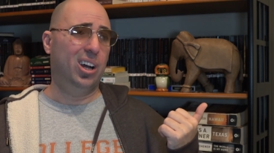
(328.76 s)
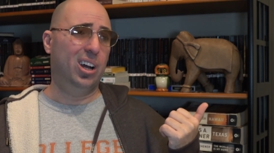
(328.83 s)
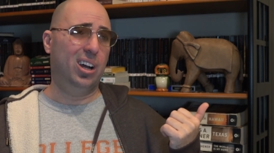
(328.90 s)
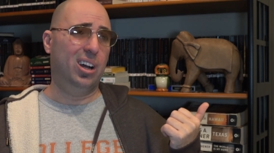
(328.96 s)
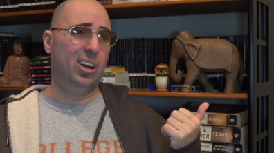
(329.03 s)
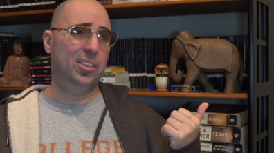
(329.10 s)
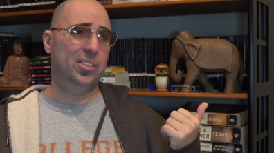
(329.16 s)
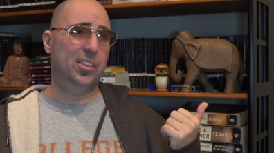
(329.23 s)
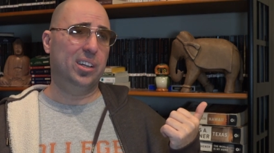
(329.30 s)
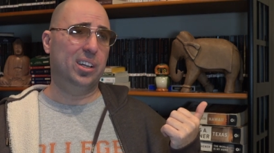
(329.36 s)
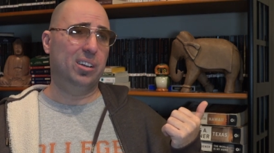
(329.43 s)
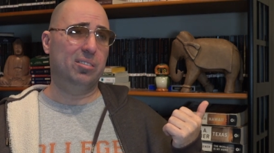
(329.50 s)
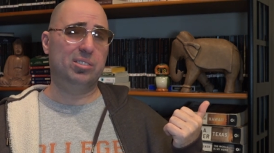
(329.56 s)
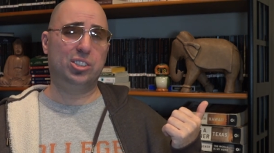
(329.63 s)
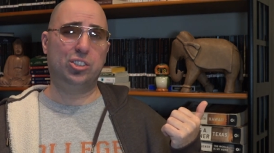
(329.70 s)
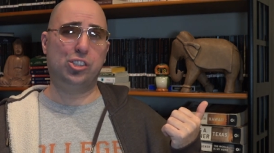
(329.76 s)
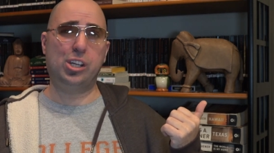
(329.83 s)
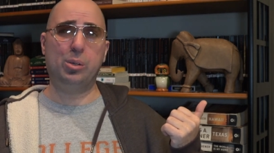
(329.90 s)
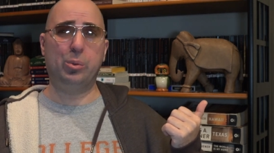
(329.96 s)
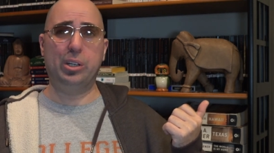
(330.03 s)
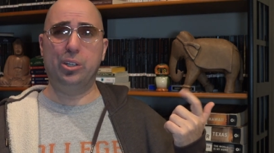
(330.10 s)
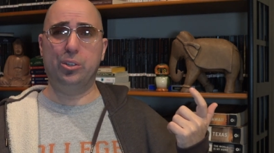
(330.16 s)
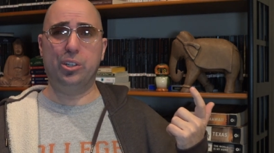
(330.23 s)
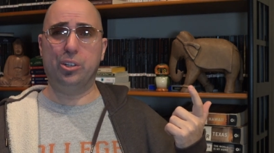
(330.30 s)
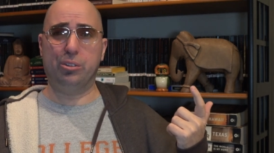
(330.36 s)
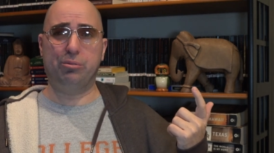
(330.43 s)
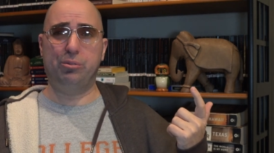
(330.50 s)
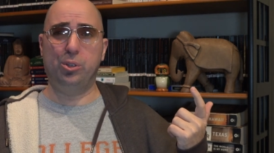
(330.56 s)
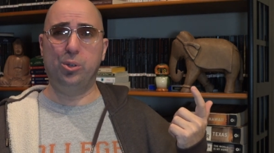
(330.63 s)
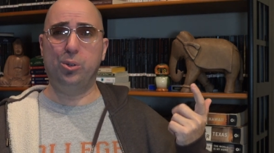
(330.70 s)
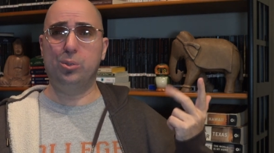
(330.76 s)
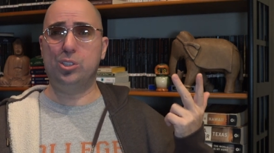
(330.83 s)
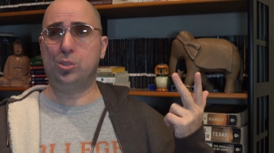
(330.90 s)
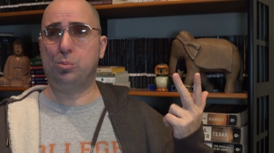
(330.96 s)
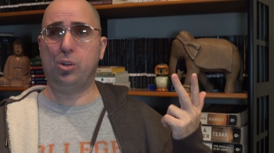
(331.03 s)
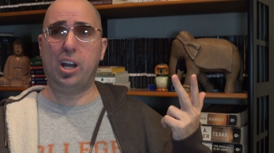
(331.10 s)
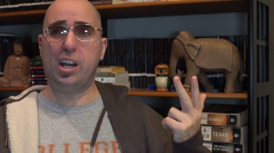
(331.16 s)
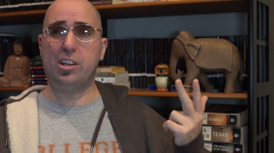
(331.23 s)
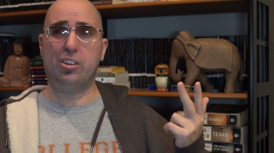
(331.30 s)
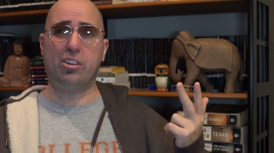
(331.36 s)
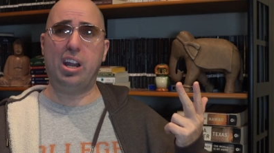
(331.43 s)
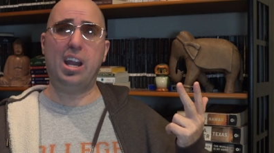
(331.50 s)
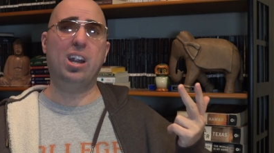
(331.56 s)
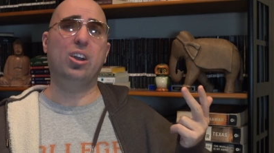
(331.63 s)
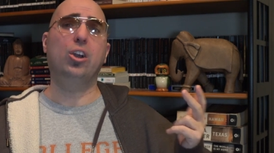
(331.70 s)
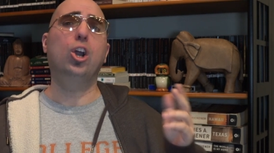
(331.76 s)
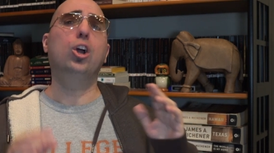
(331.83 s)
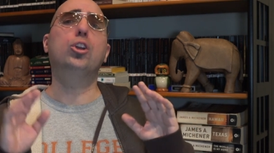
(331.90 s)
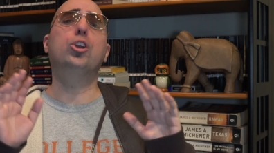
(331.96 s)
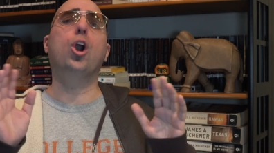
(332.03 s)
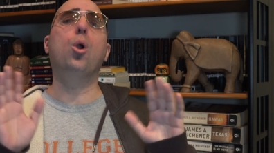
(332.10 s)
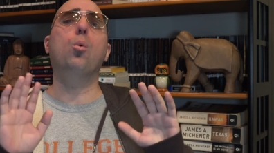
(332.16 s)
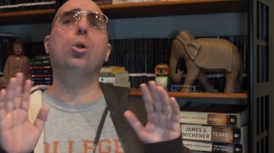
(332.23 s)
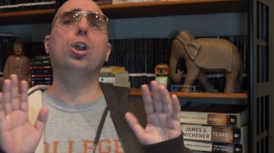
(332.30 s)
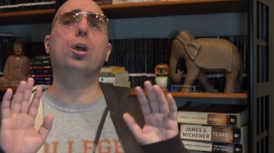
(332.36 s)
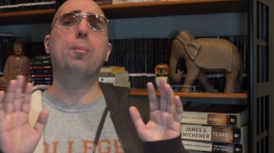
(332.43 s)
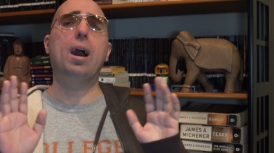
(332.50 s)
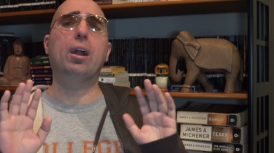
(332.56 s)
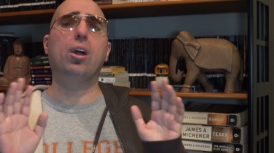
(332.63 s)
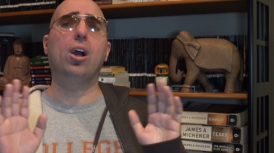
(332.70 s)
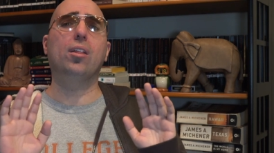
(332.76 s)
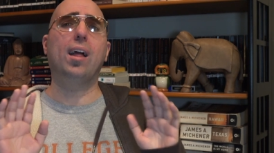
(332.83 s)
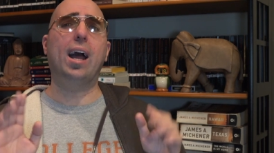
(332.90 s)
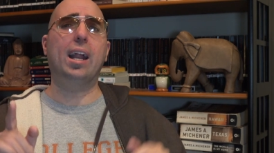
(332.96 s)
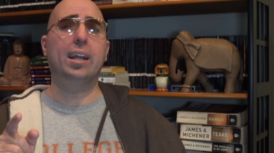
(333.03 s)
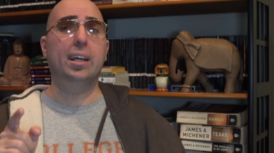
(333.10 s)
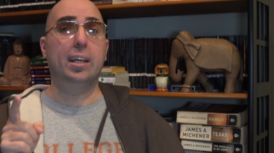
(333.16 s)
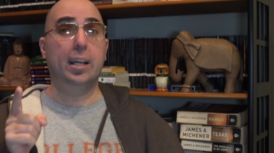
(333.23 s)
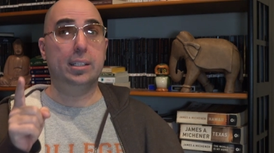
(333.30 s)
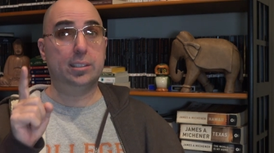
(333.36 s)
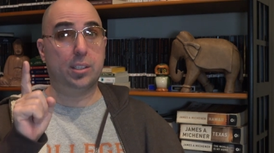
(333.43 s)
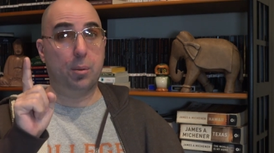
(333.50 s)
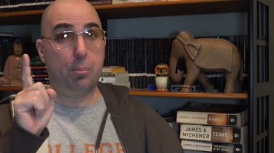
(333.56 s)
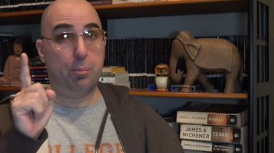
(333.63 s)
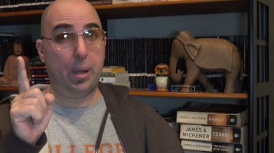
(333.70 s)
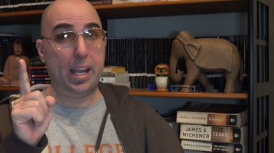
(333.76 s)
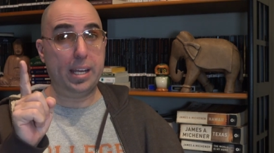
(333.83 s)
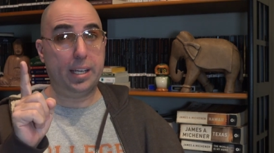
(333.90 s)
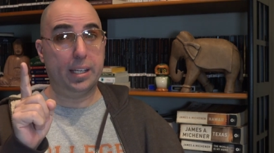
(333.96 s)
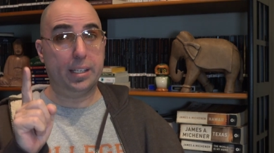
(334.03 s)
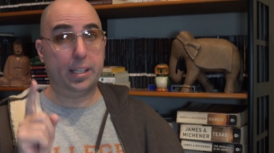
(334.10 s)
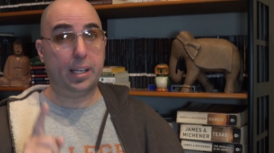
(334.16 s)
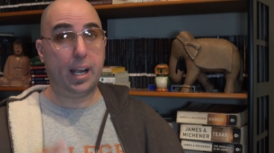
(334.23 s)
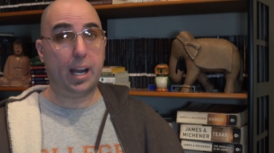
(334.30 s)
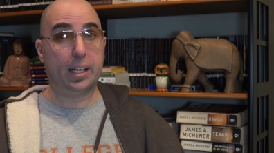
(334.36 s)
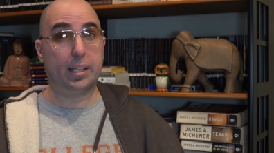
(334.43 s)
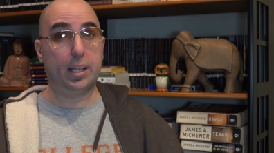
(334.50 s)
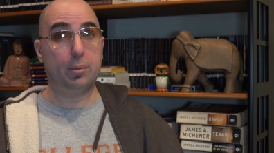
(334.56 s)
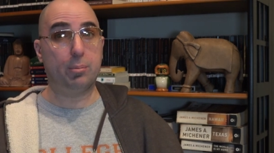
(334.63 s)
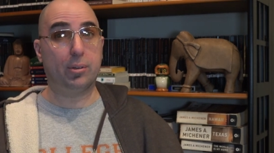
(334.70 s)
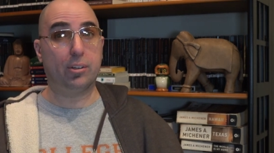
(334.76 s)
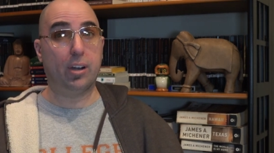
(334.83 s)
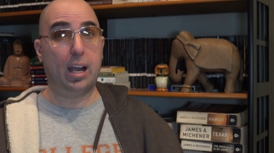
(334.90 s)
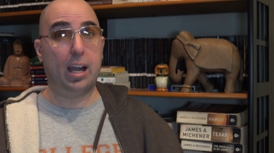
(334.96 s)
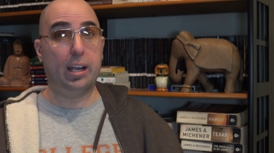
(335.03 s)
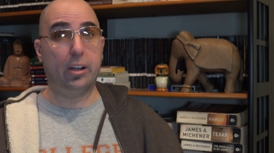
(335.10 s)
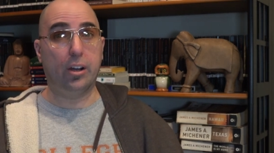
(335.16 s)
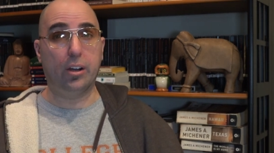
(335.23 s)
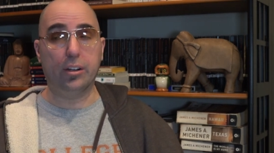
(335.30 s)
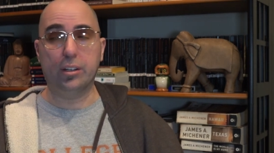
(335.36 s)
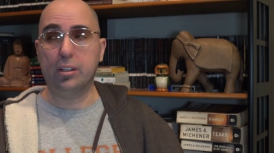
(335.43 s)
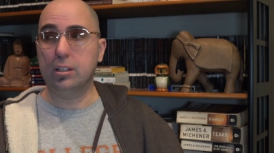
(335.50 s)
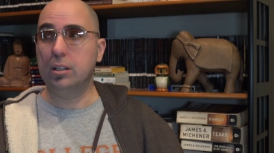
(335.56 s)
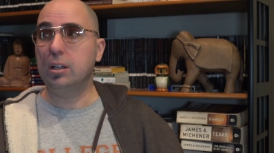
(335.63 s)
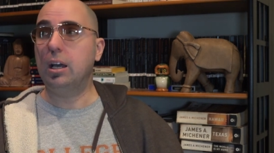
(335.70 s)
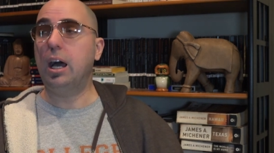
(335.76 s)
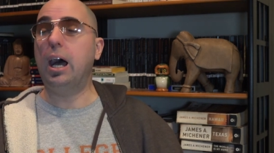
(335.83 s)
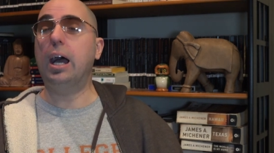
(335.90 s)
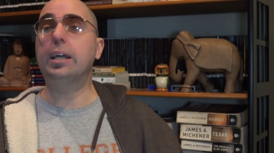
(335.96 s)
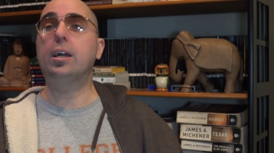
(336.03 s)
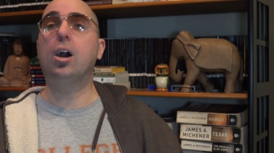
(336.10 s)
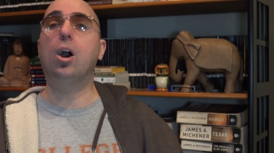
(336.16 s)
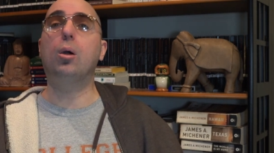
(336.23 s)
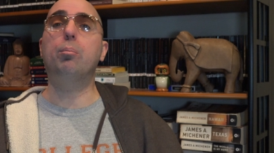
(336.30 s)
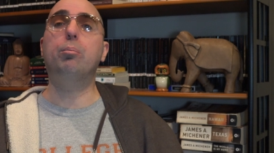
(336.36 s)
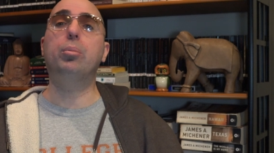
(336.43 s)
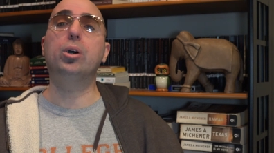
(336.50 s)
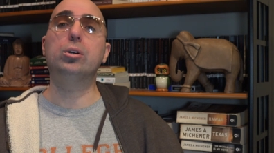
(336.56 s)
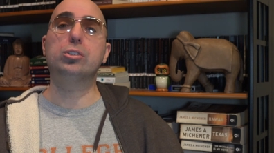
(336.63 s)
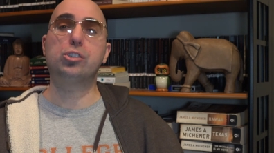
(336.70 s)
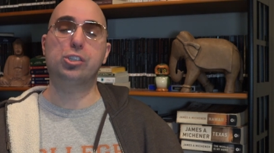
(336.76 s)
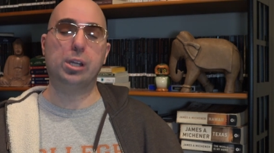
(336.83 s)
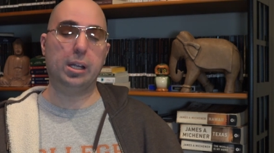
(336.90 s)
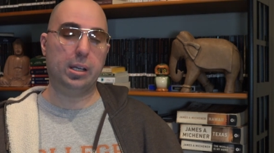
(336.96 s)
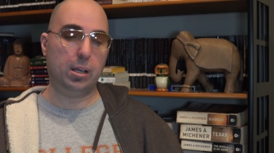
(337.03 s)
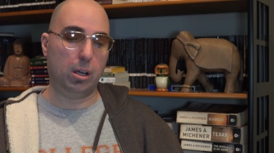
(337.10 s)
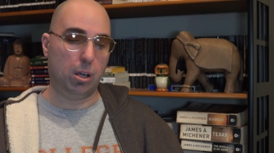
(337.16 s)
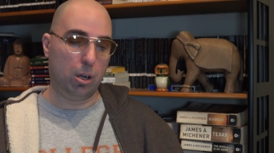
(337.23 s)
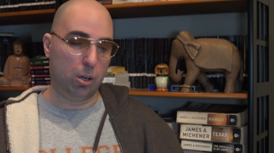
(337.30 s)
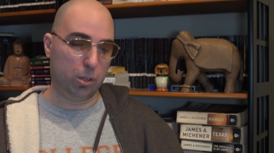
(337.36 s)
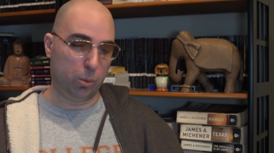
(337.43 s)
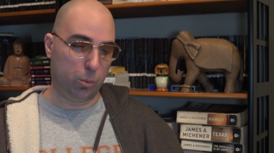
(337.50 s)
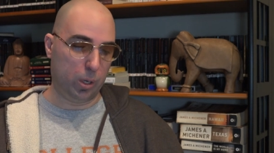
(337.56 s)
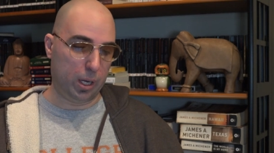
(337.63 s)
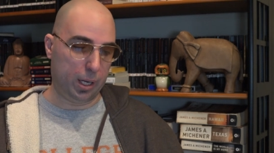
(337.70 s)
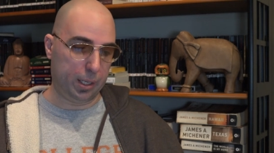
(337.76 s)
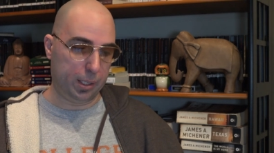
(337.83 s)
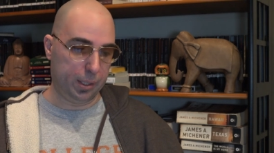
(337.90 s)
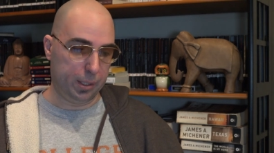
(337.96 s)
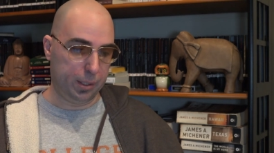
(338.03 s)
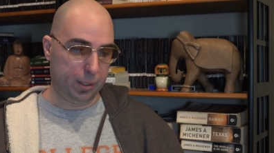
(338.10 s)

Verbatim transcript: uh, the shit we do to your food, spraying your air. Don't worry about all that. It's the bacon you got to keep your eye on. I call bullshit all the way.